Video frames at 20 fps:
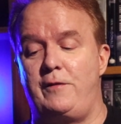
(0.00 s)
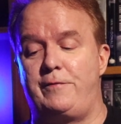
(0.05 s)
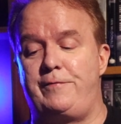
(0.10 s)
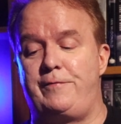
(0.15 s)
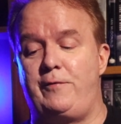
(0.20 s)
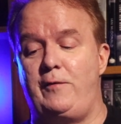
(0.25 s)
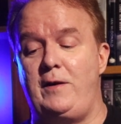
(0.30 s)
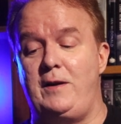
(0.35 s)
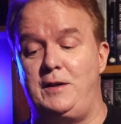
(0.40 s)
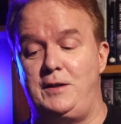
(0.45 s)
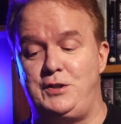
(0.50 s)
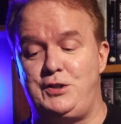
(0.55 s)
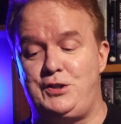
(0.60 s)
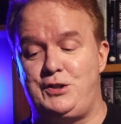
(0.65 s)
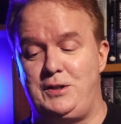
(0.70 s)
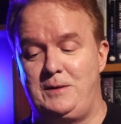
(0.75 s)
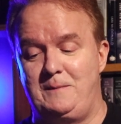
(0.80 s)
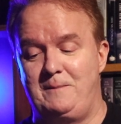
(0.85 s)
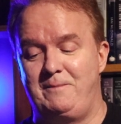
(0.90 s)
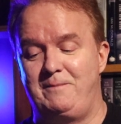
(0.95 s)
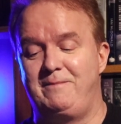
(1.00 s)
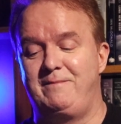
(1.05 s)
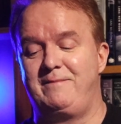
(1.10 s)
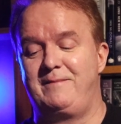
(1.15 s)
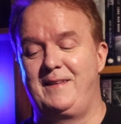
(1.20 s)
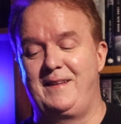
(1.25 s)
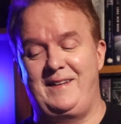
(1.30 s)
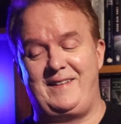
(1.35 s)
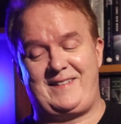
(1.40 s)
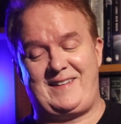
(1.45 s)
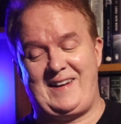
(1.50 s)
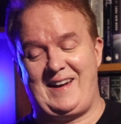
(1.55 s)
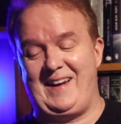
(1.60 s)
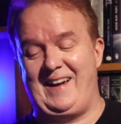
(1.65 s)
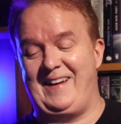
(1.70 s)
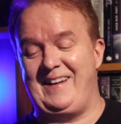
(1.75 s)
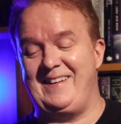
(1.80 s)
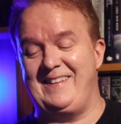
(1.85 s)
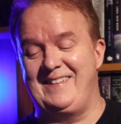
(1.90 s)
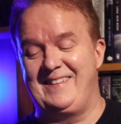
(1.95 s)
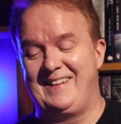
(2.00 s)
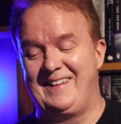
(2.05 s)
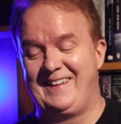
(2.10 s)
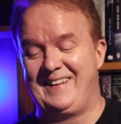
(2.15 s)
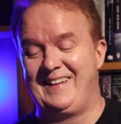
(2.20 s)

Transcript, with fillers: the Fridge. Okay.